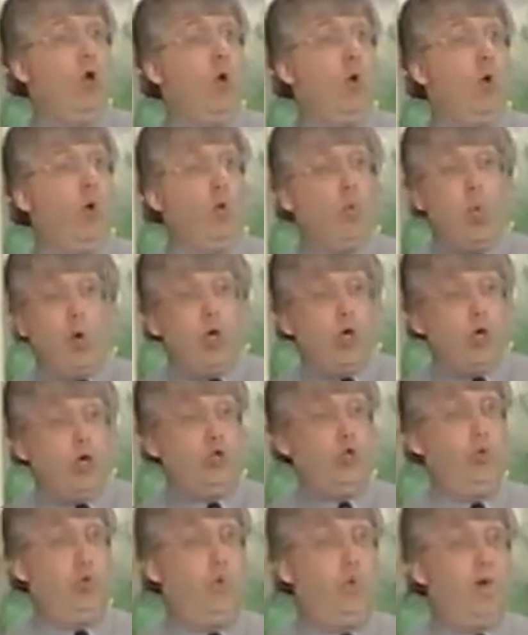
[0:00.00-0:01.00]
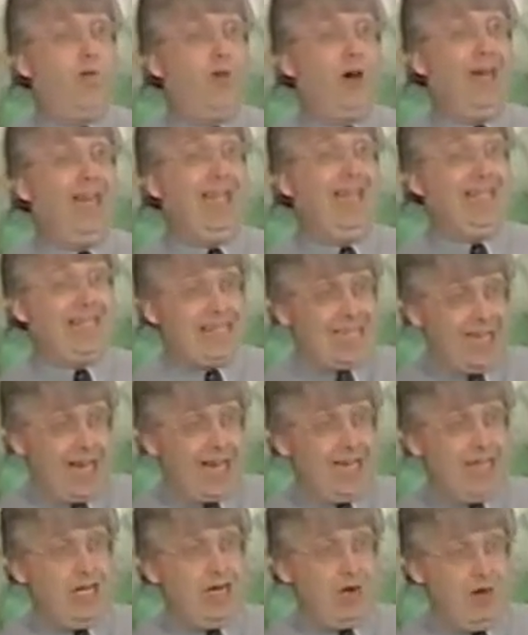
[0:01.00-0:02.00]
or workers who are providing a
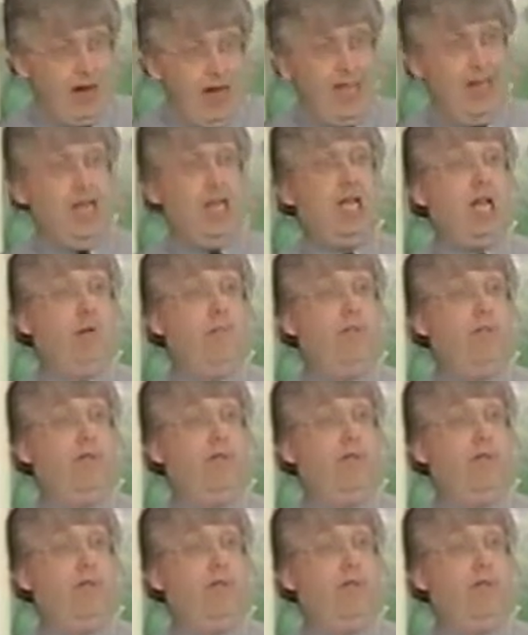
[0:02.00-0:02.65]
secondary income